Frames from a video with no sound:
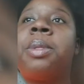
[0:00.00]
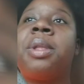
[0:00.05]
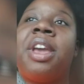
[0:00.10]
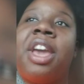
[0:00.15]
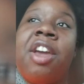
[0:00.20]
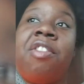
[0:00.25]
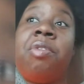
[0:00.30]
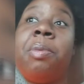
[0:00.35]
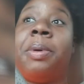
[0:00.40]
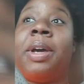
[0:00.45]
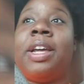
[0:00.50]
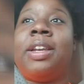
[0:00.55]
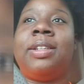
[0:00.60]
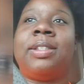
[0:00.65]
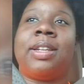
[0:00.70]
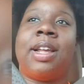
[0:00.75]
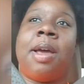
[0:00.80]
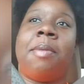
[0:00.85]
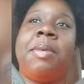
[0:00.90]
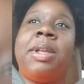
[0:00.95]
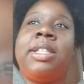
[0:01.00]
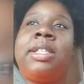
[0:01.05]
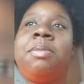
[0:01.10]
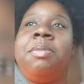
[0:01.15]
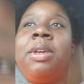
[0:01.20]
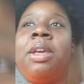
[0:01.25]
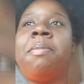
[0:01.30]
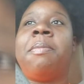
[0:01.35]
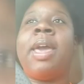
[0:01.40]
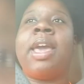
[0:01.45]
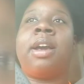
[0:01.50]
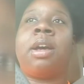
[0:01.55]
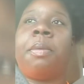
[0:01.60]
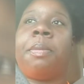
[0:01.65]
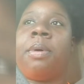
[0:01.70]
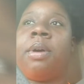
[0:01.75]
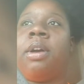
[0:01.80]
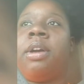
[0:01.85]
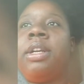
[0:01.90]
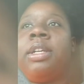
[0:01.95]
Everybody's not meant to be a makeup
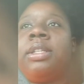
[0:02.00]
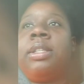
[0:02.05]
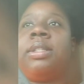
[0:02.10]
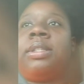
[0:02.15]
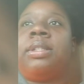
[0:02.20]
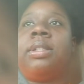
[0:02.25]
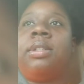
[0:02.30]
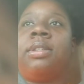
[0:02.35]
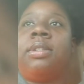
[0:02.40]
artist.